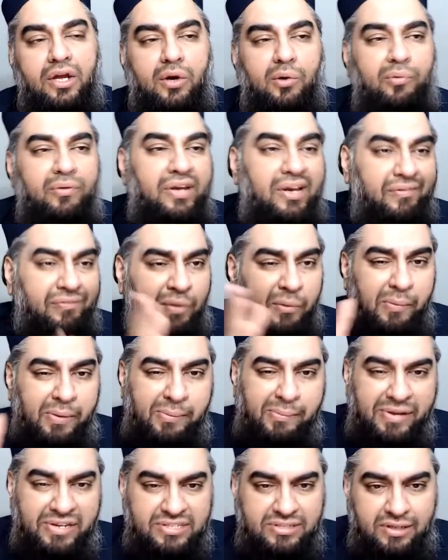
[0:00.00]
Whenever we
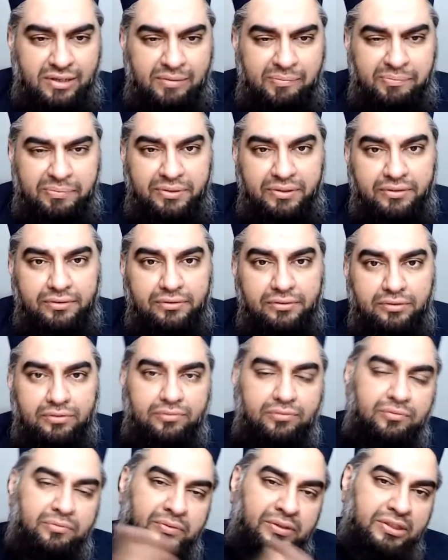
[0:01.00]
mess up,
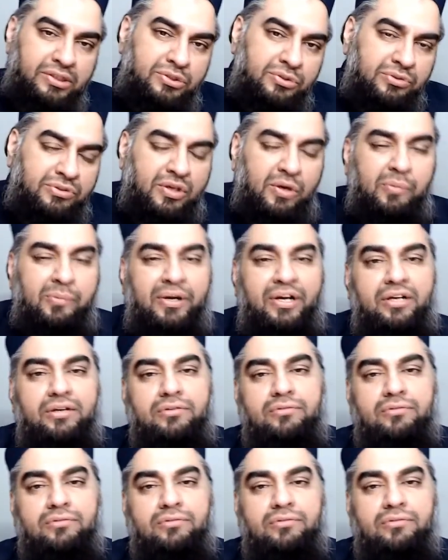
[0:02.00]
we do tawbah.